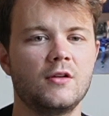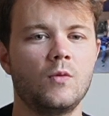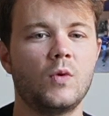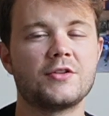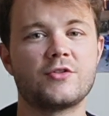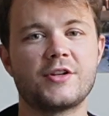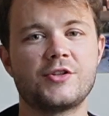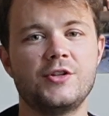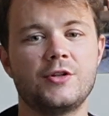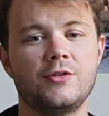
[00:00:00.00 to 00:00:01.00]
one
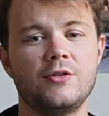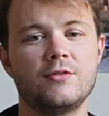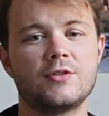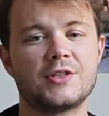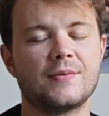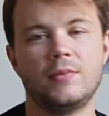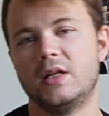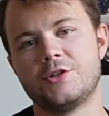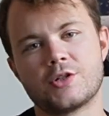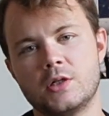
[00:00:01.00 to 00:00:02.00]
strategy you can use.
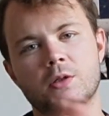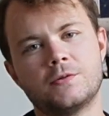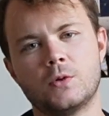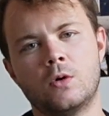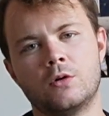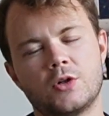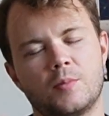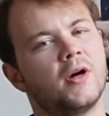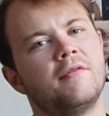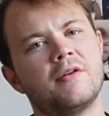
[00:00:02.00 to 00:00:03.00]
Simply just look for
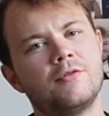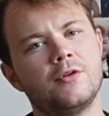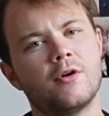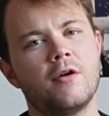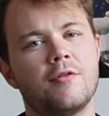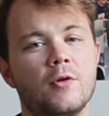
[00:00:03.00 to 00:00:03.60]
top-line revenue growth,